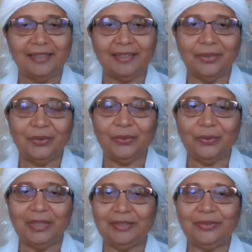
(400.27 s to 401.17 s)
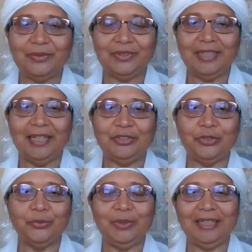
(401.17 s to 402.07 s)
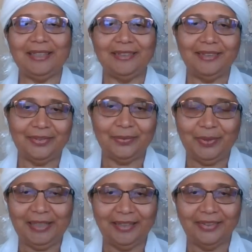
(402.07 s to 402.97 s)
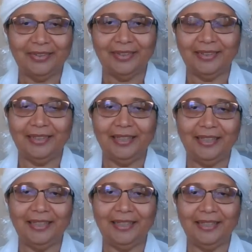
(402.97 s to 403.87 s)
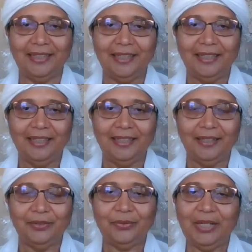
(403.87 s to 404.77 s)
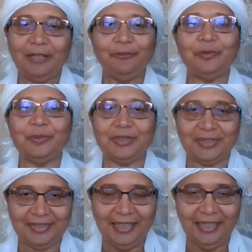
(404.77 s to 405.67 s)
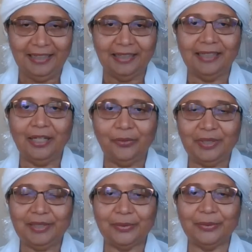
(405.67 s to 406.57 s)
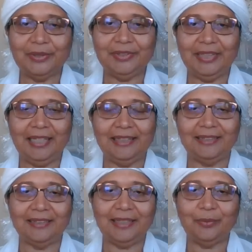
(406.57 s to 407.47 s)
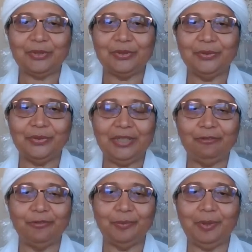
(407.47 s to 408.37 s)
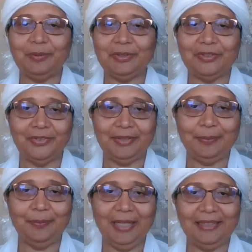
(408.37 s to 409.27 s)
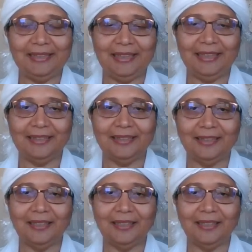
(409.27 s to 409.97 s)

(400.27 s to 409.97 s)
So as you start your week this week, uh, you have to put aside. Now, in the old days, there was no need for people to really meditate.